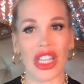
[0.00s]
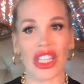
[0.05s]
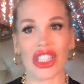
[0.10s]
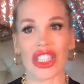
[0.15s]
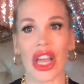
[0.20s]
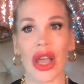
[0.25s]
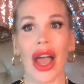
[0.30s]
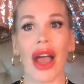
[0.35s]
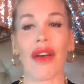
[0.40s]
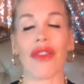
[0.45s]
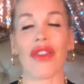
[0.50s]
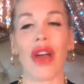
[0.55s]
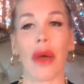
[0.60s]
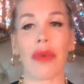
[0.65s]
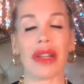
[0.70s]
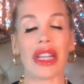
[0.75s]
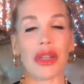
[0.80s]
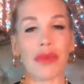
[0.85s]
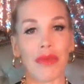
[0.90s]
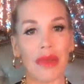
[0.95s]
So how
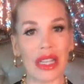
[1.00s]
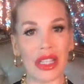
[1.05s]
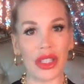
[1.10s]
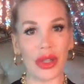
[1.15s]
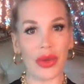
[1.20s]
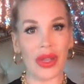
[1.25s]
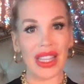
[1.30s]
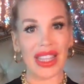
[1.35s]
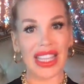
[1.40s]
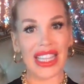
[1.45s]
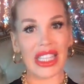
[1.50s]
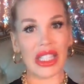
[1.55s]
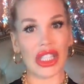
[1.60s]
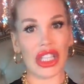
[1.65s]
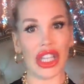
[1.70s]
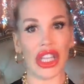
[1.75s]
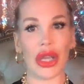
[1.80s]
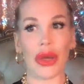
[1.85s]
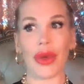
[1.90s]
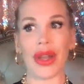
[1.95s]
I'm going to be doing these
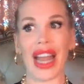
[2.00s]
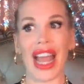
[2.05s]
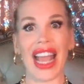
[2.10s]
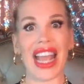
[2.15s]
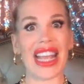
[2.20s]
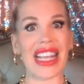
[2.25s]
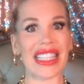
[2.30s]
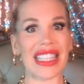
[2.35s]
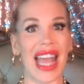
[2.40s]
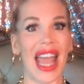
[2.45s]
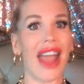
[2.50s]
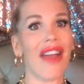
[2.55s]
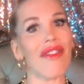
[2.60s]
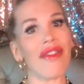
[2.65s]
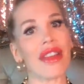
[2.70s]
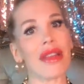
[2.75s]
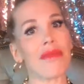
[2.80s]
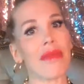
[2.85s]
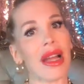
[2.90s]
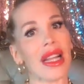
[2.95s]
Q&As
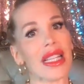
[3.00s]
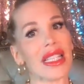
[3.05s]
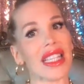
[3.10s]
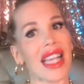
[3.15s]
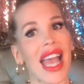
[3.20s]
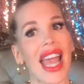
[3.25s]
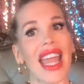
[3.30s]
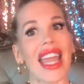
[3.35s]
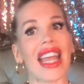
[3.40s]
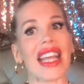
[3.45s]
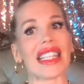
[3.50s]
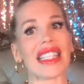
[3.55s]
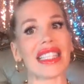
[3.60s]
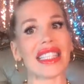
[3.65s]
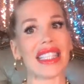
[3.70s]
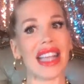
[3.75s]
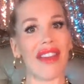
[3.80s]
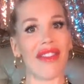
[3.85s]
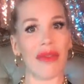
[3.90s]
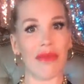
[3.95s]
every Monday at
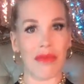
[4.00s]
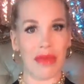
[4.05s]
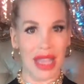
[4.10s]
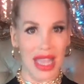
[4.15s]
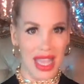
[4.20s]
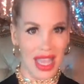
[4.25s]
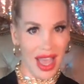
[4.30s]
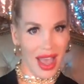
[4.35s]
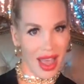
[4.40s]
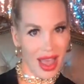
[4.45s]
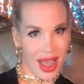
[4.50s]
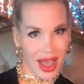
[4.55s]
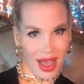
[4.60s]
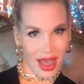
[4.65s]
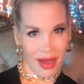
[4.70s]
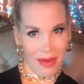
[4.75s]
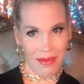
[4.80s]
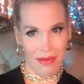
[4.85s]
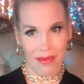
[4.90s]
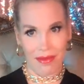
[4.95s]
7
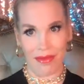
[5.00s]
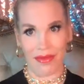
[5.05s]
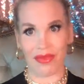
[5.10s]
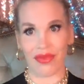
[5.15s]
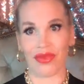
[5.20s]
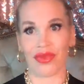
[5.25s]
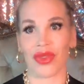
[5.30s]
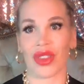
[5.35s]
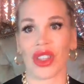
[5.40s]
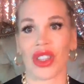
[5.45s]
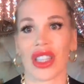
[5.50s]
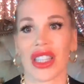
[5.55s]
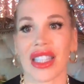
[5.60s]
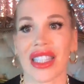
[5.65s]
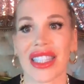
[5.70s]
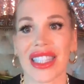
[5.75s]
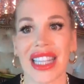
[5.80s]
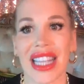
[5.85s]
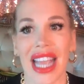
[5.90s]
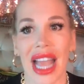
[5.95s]
p.m.
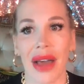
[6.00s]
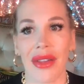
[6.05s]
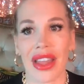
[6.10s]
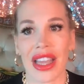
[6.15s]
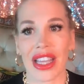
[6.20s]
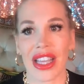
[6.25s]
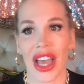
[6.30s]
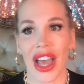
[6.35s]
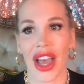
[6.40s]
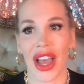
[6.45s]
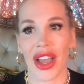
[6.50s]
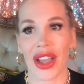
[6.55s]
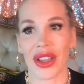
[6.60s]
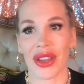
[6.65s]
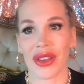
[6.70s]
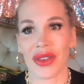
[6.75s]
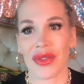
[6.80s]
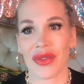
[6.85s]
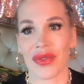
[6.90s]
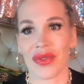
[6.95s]
and see how they
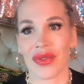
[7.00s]
go.